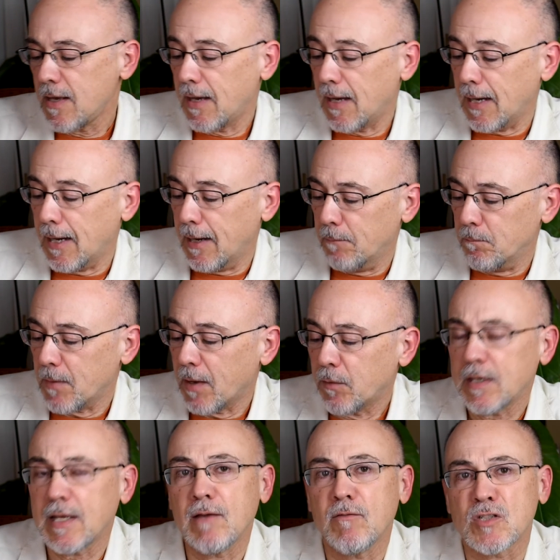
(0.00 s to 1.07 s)
I want
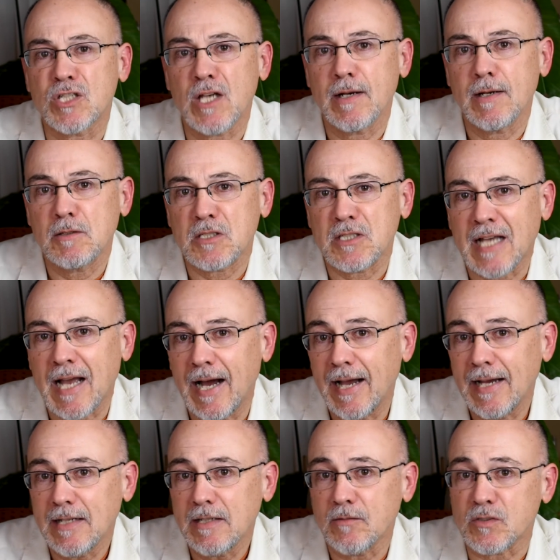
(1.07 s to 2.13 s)
to give a shout out to
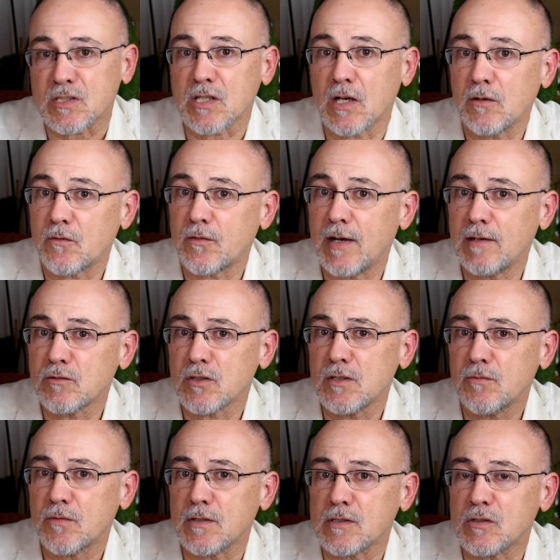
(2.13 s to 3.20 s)
Kyle of Salt Foundry
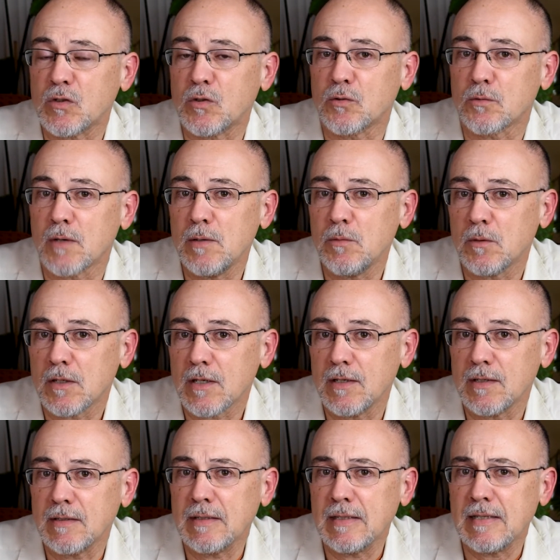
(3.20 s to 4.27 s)
for his great work
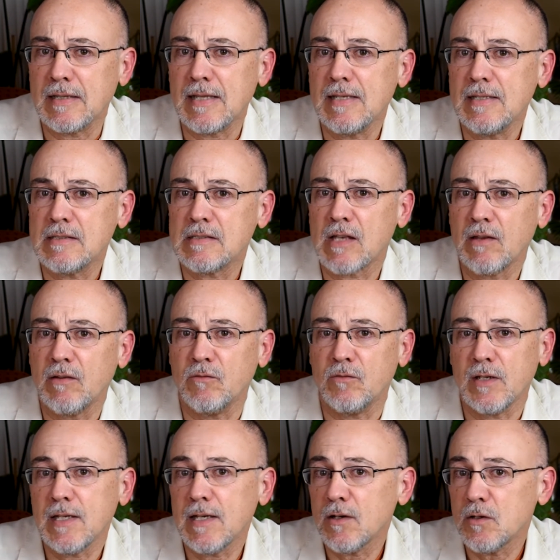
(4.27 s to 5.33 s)
on these
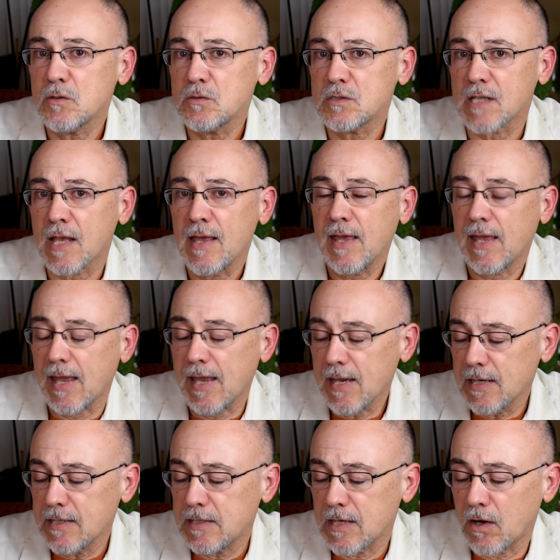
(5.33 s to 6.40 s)
videos,
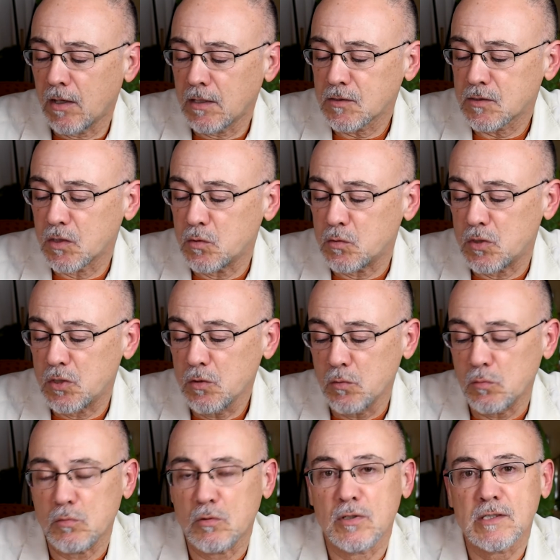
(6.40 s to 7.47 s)
and also
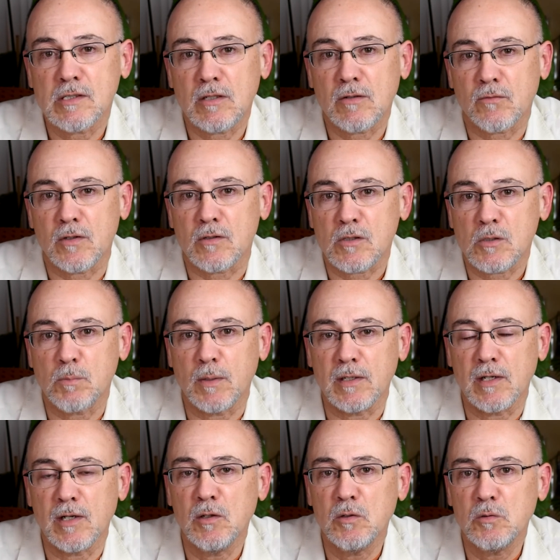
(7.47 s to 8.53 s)
to Christopher
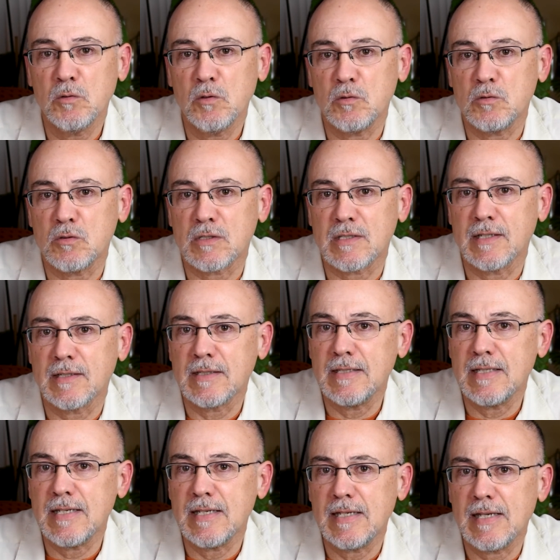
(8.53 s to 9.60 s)
Spagone, who's done
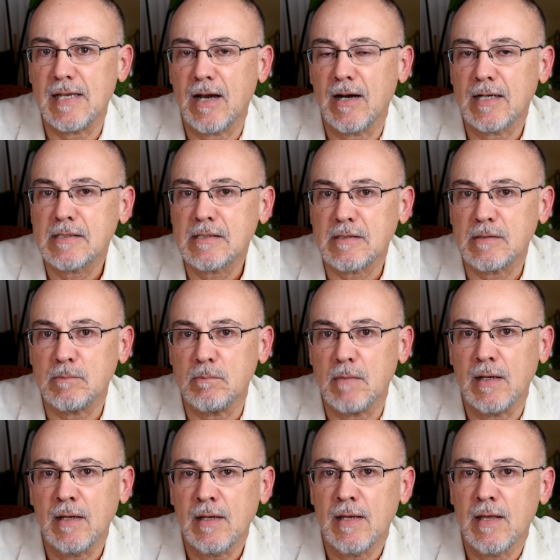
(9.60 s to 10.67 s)
the awesome
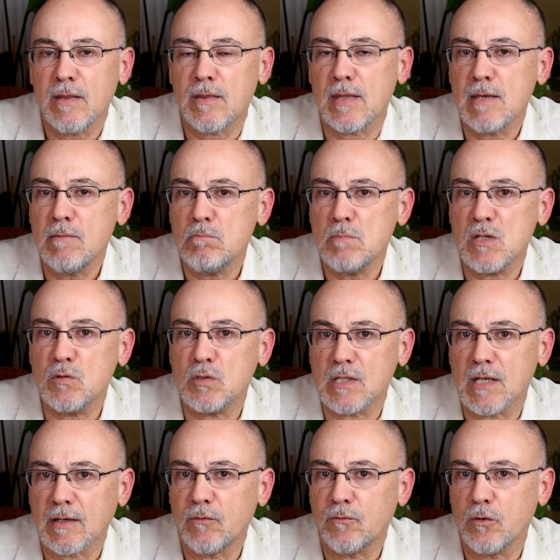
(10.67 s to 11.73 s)
theme
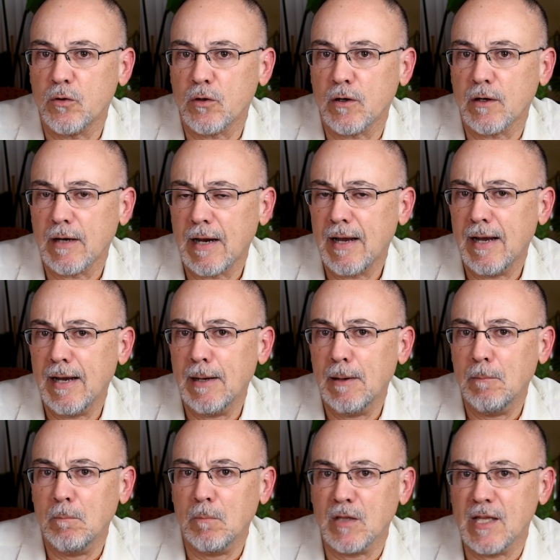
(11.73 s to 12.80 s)
music for
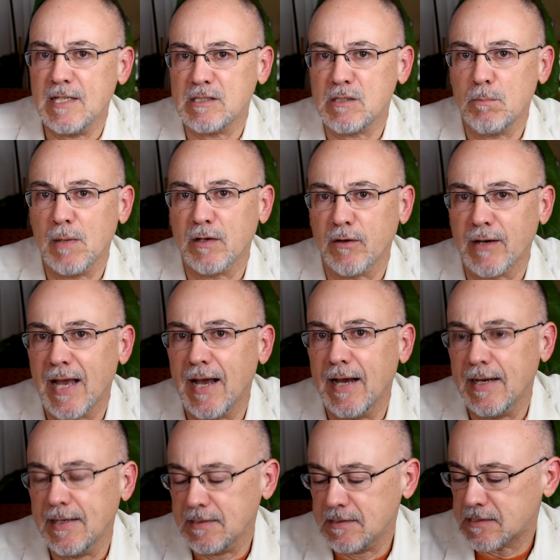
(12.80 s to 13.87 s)
Lazy Bettor
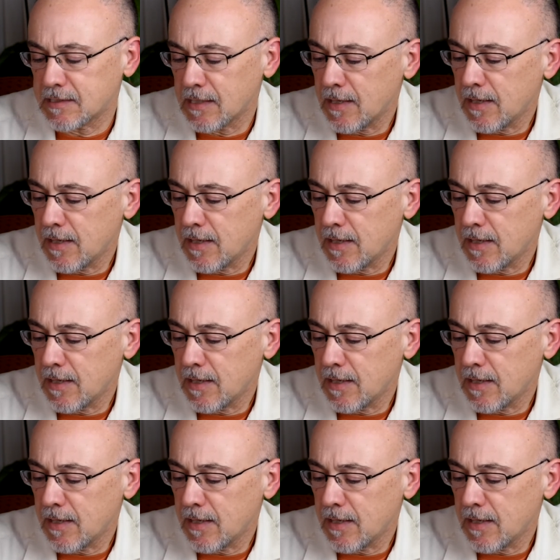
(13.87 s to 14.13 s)
guides.